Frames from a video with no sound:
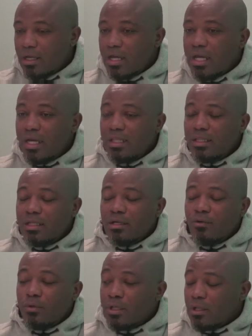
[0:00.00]
And
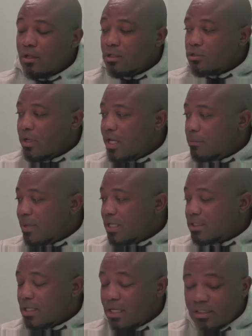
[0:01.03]
will also help
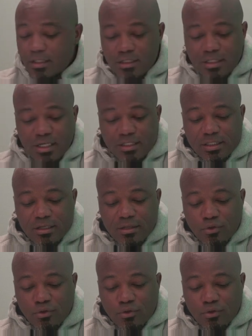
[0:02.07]
us as teachers